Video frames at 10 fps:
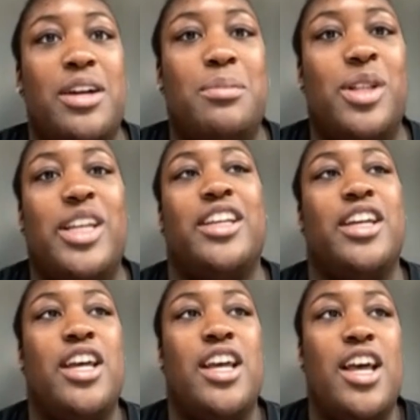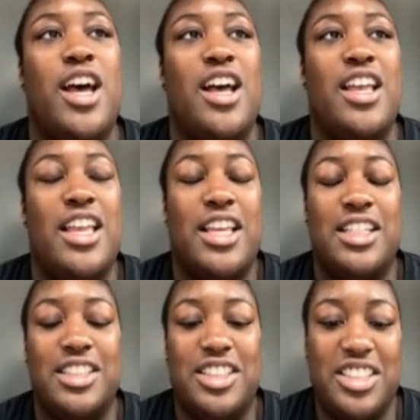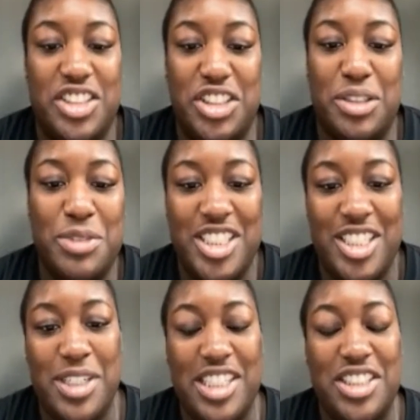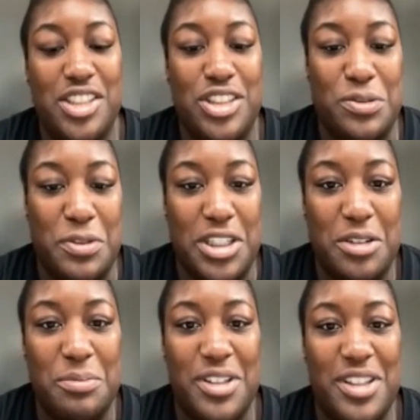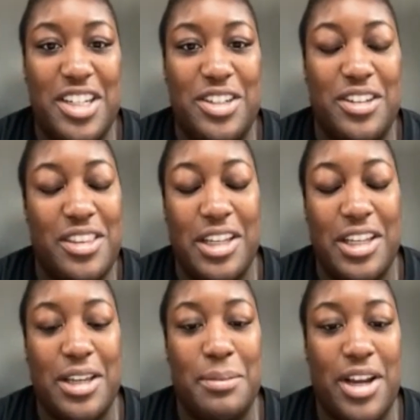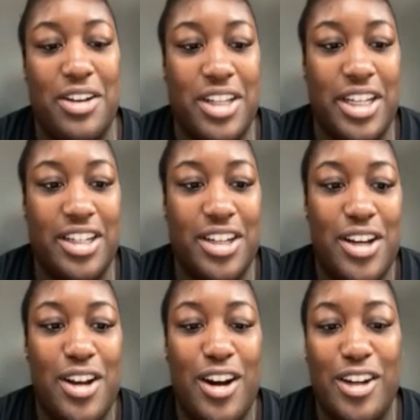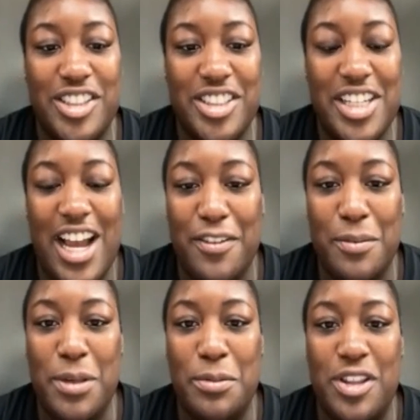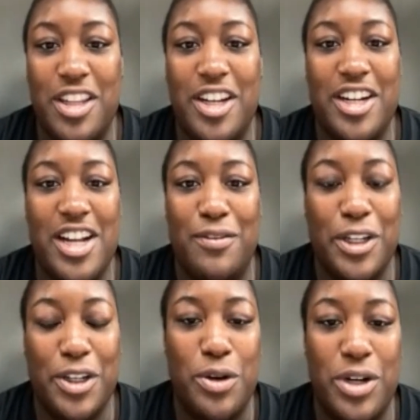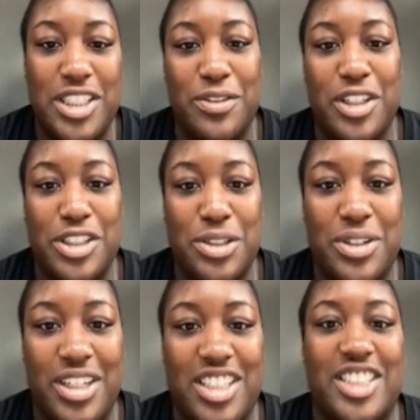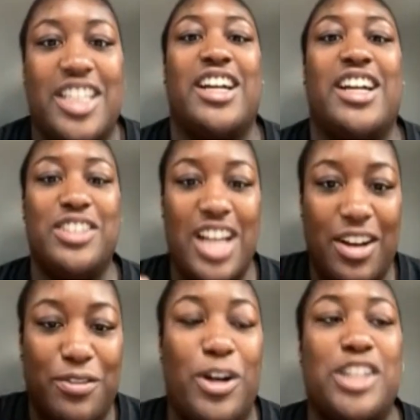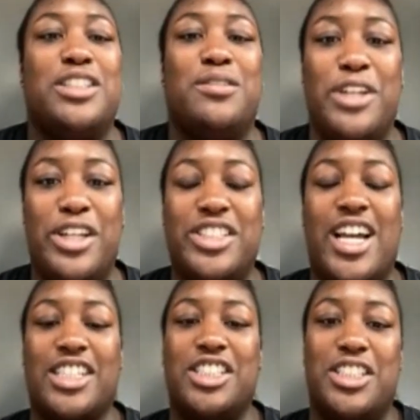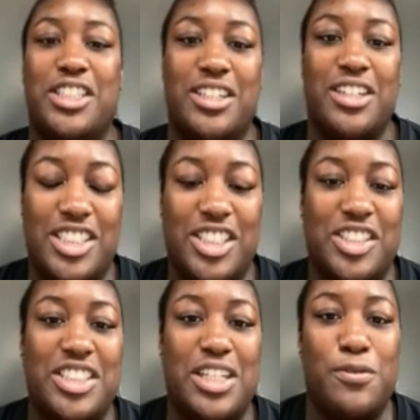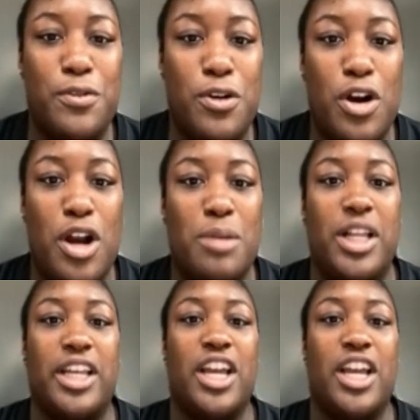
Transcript: like it's gym intimidation is real, but then thinking about like honestly half the people in there have like no idea what they're doing, because like watching the videos I actually got to understand form, like